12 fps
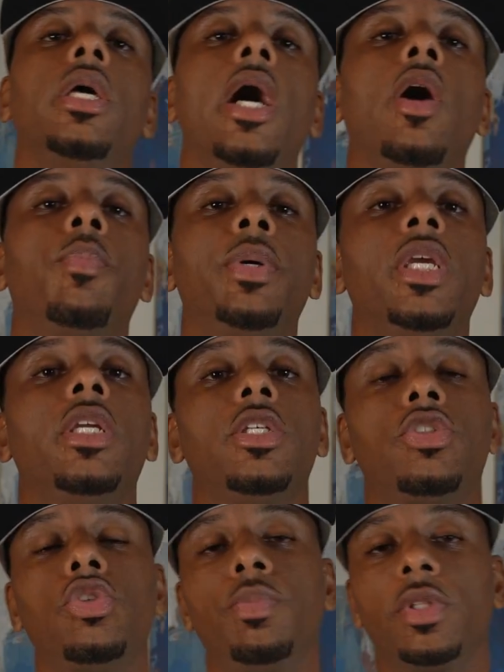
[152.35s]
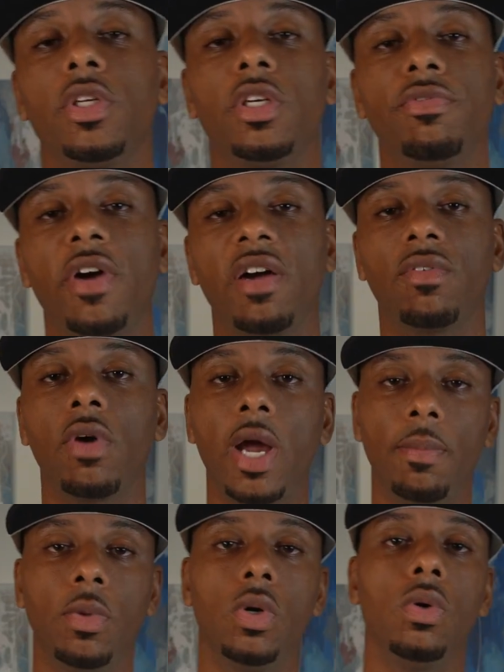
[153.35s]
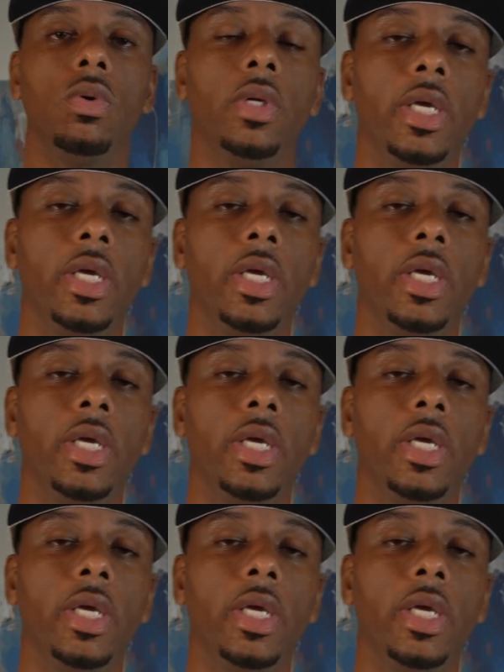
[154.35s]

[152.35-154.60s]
I'll put it in Super 35 crop mode,